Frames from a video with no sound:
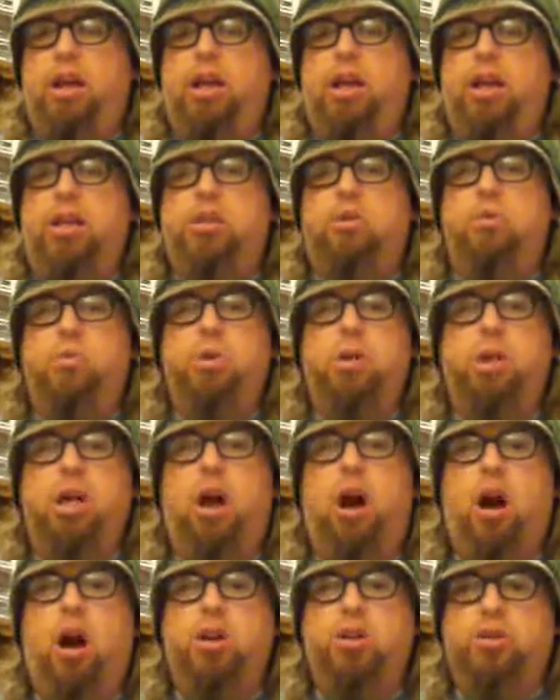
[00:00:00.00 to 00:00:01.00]
It's really
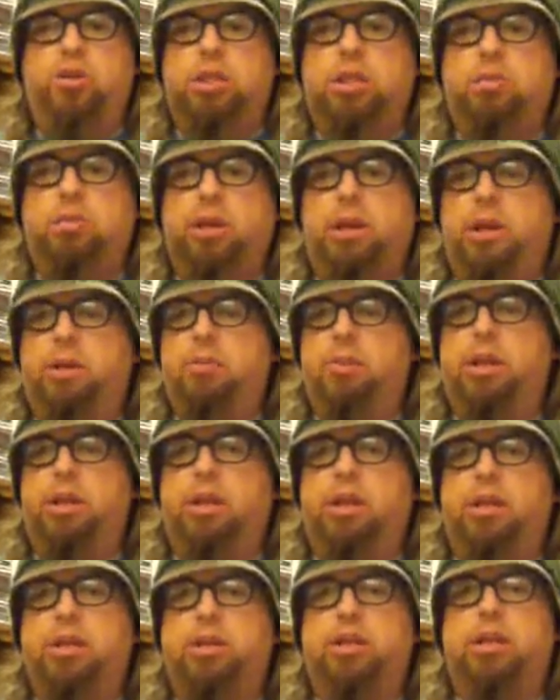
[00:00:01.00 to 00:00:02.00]
hard to explain,
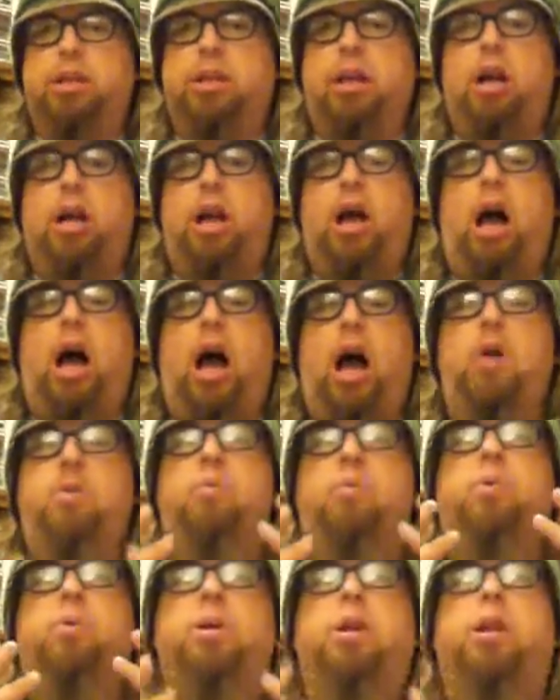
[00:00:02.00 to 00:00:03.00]
because I
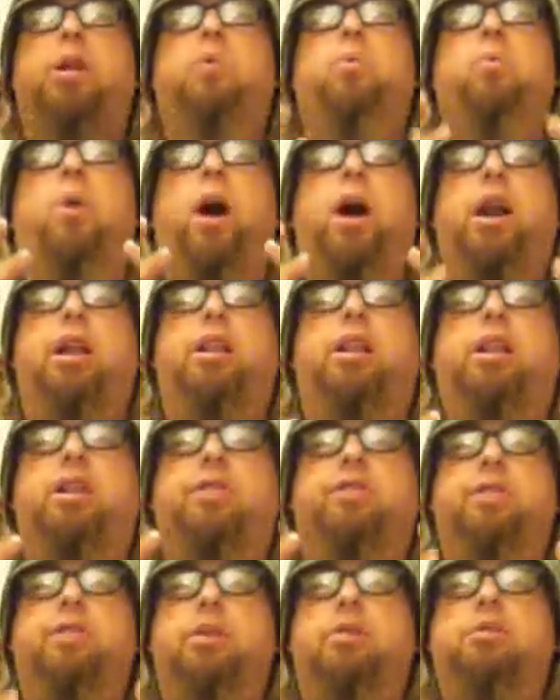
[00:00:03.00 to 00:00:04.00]
really wanted
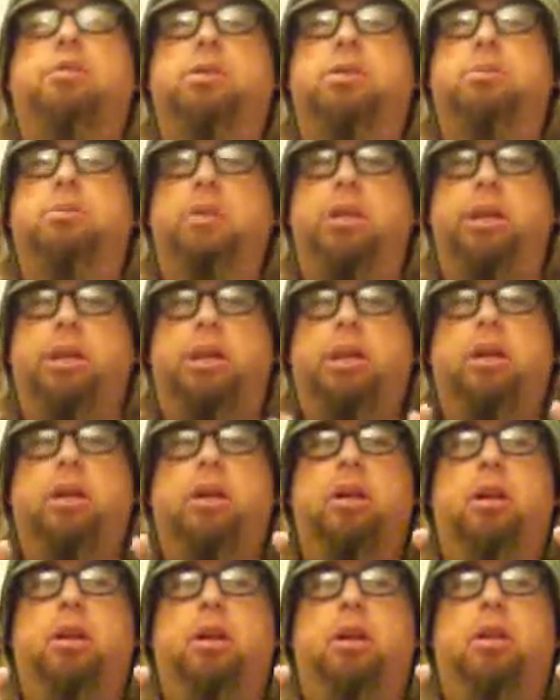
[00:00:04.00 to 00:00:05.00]
this film to be
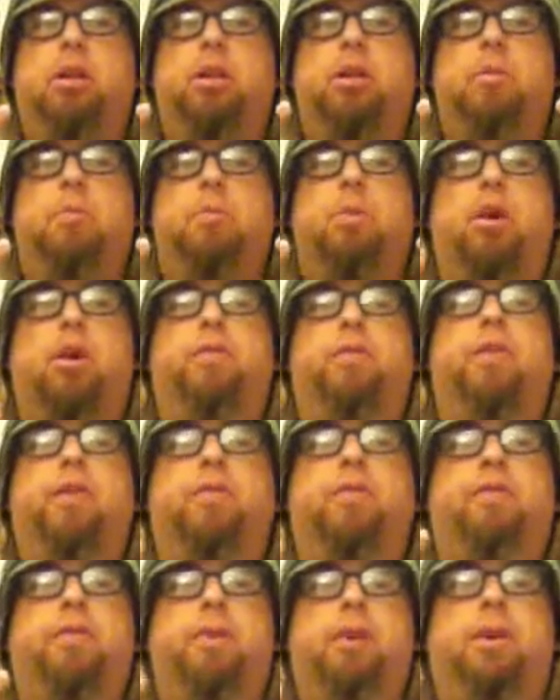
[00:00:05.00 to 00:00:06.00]
the
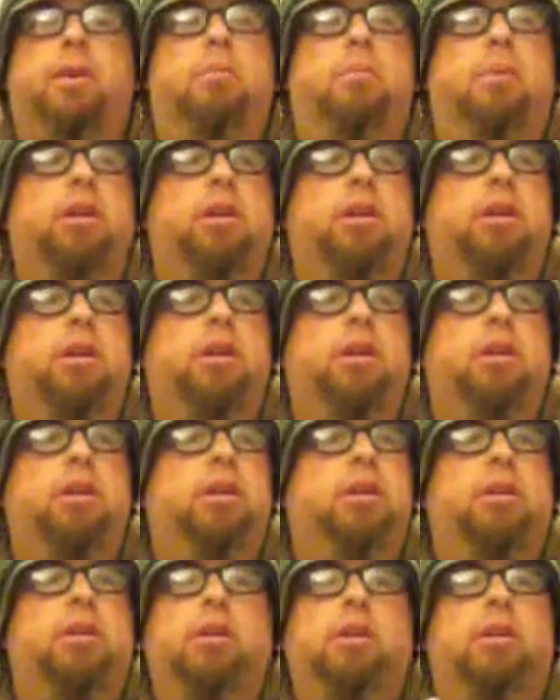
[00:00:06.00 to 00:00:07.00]
perfect film
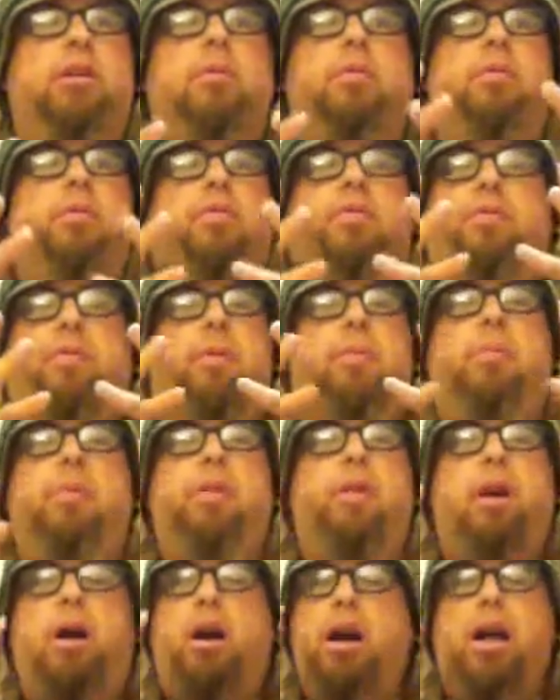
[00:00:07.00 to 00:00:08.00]

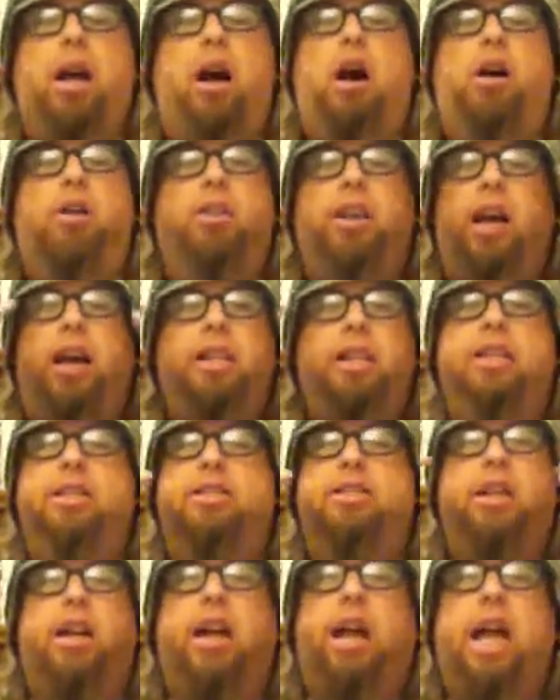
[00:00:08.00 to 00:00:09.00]
from all the
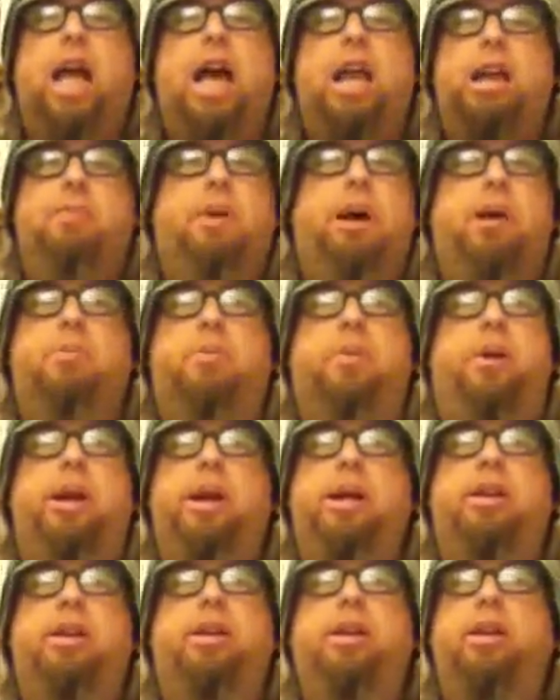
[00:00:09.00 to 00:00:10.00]
ideas that I had in my
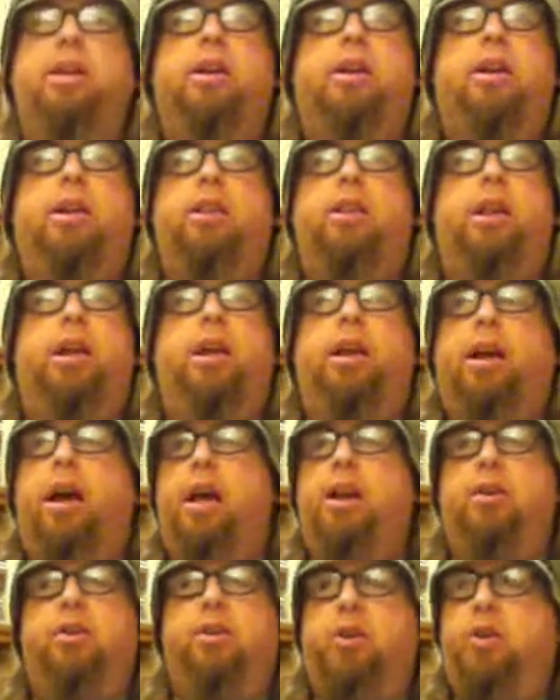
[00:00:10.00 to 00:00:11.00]
brain that
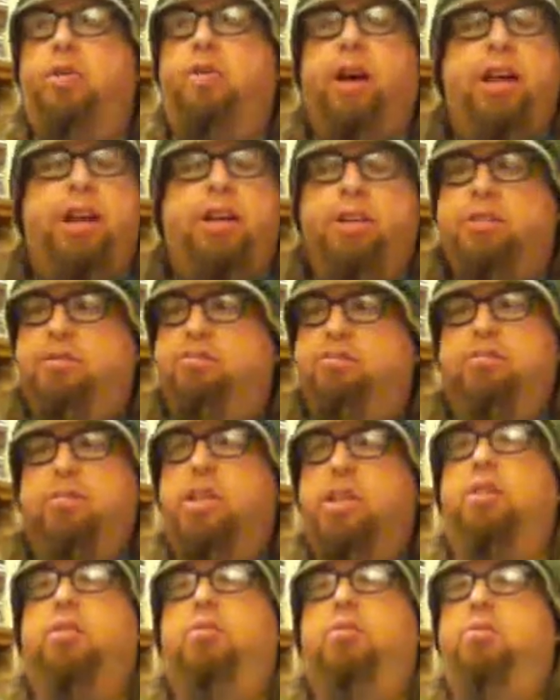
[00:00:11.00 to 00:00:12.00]
I don't know if I could,
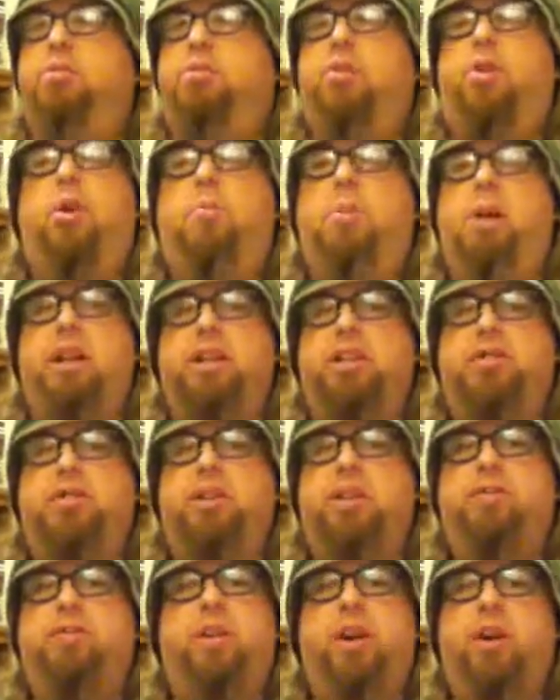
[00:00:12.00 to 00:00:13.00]
you know, throw up on a
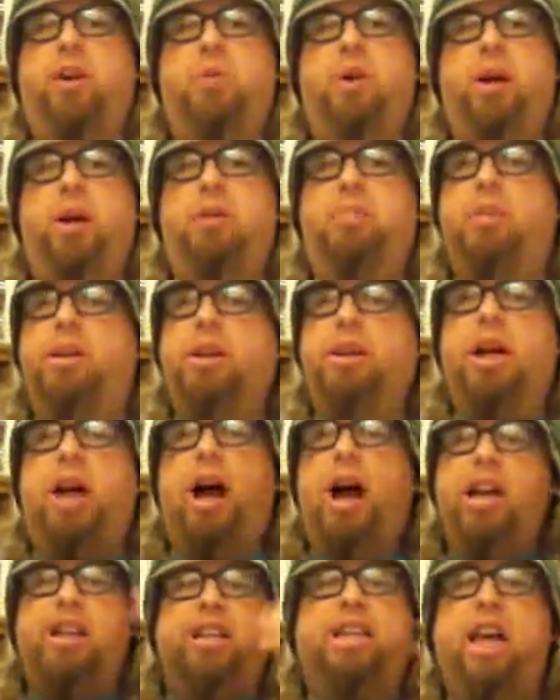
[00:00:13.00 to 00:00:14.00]
screen very well, but
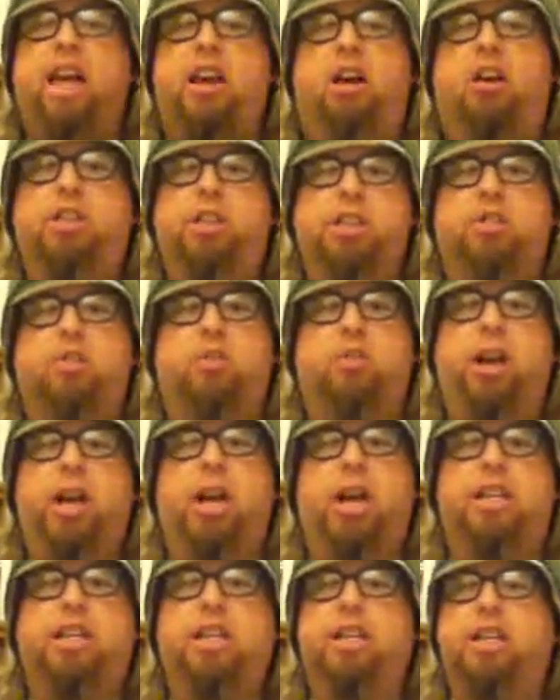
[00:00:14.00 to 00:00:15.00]
I just had all these great
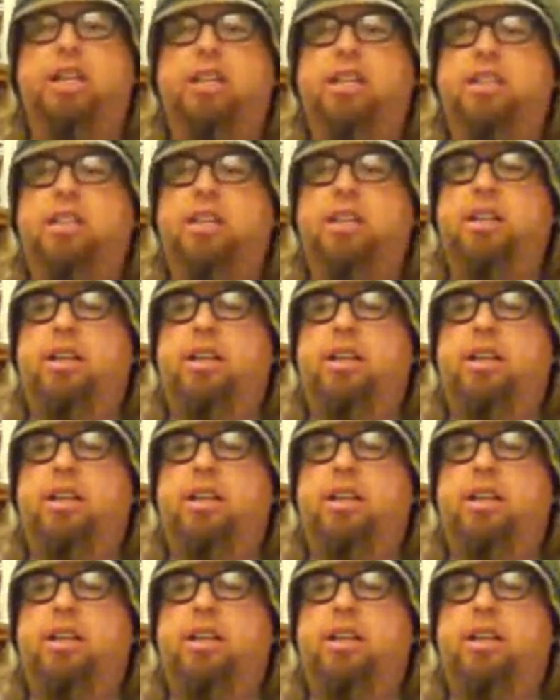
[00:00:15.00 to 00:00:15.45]
ideas,